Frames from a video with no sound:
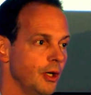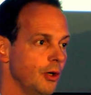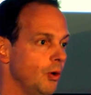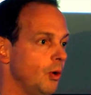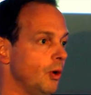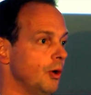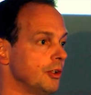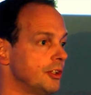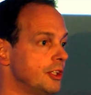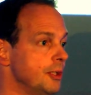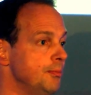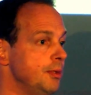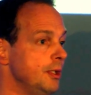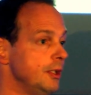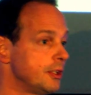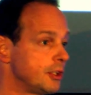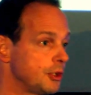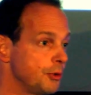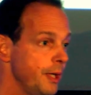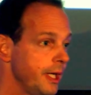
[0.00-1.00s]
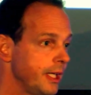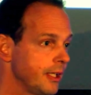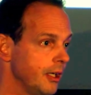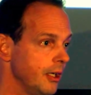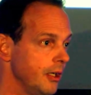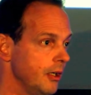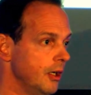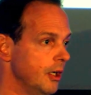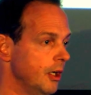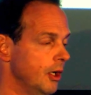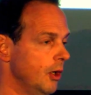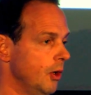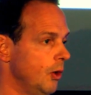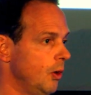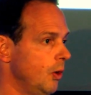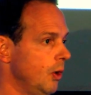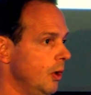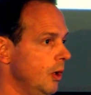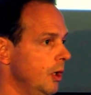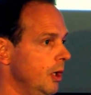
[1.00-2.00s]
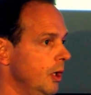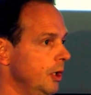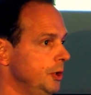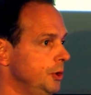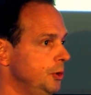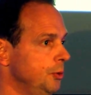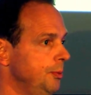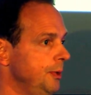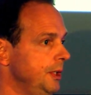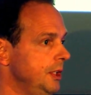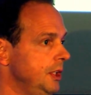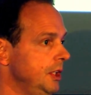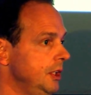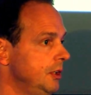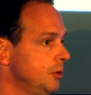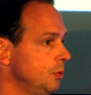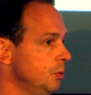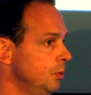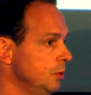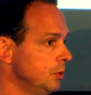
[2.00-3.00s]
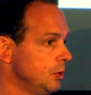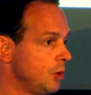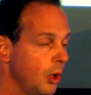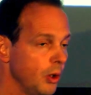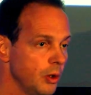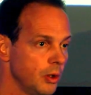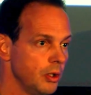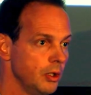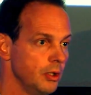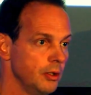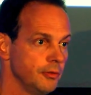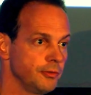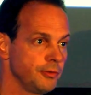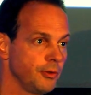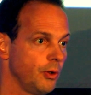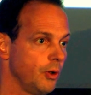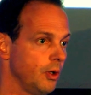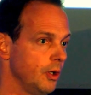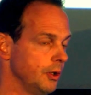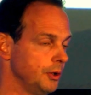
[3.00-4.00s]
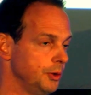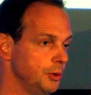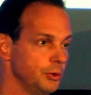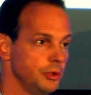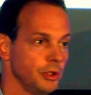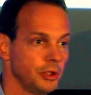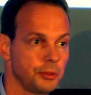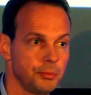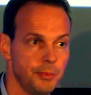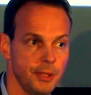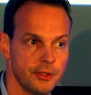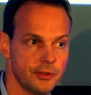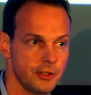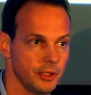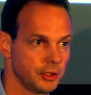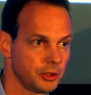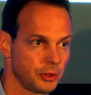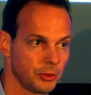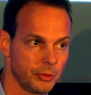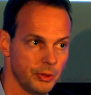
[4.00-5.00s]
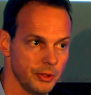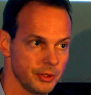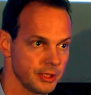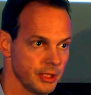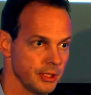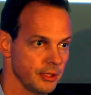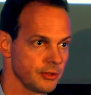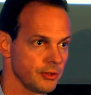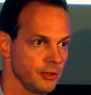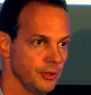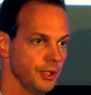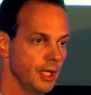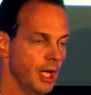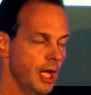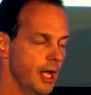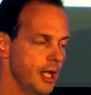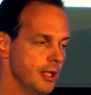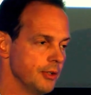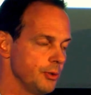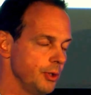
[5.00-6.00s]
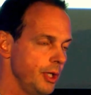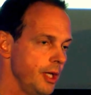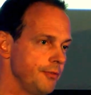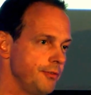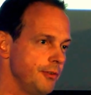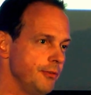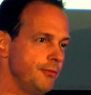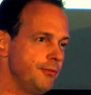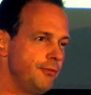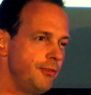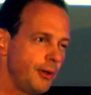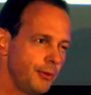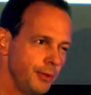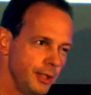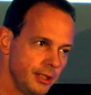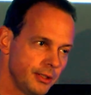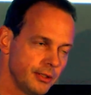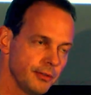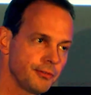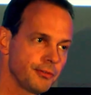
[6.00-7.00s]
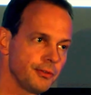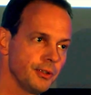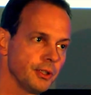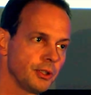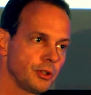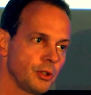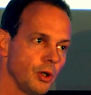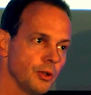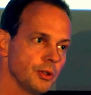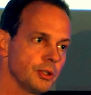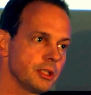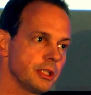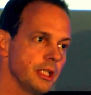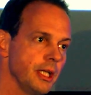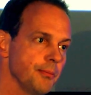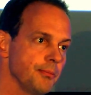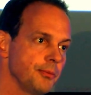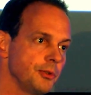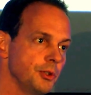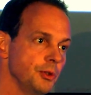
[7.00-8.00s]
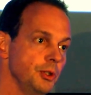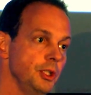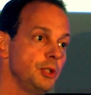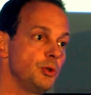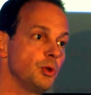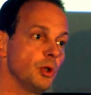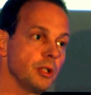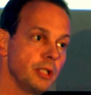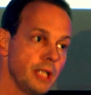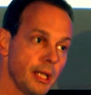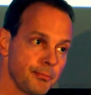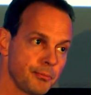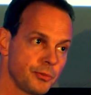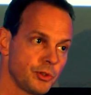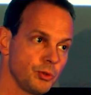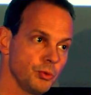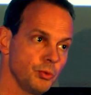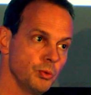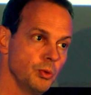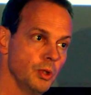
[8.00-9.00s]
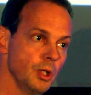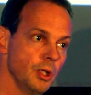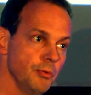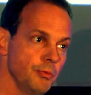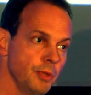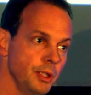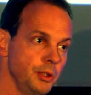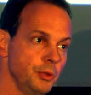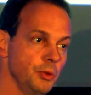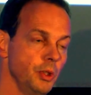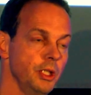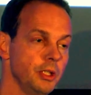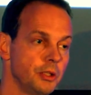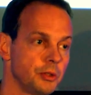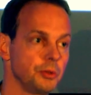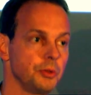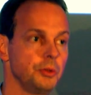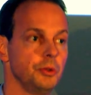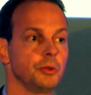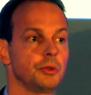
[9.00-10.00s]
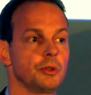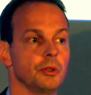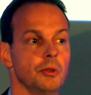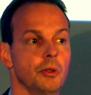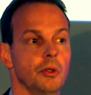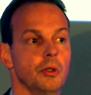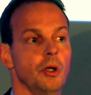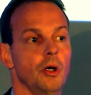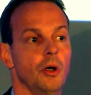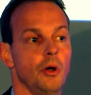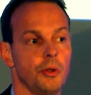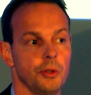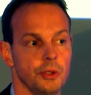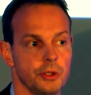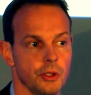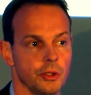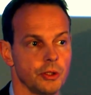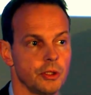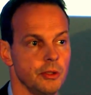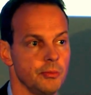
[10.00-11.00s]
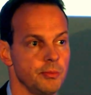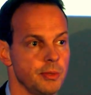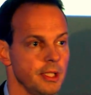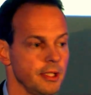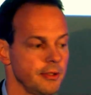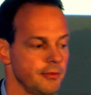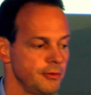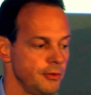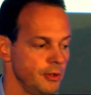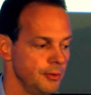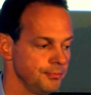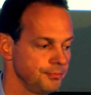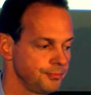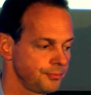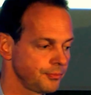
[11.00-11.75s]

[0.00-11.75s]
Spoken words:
or a simple tracker or a UBD2 dongle for usage-based insurance and so on. So you have a very different concept you need to adapt to when you introduce a horizontal platform.